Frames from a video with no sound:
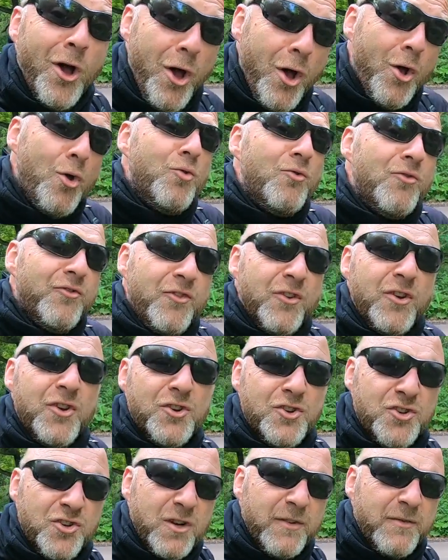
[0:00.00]
own
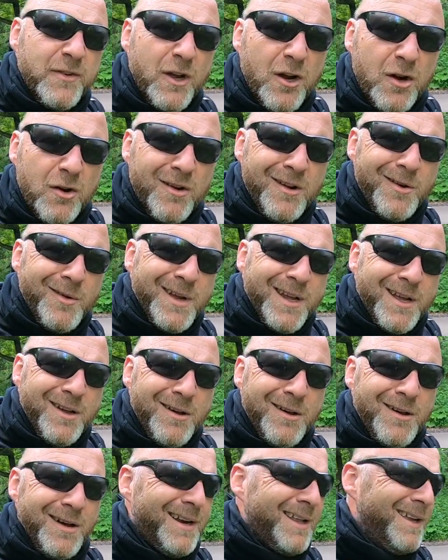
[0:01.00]
version of a heroic
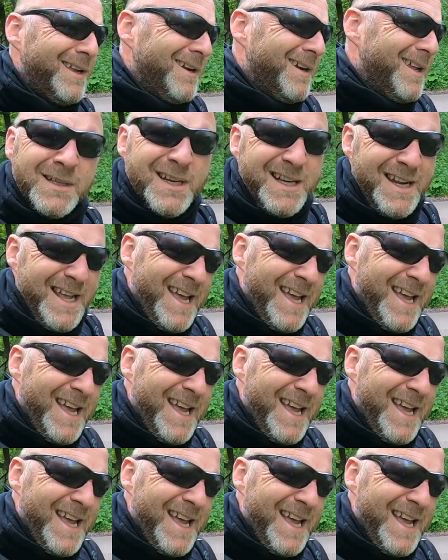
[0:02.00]
Harley and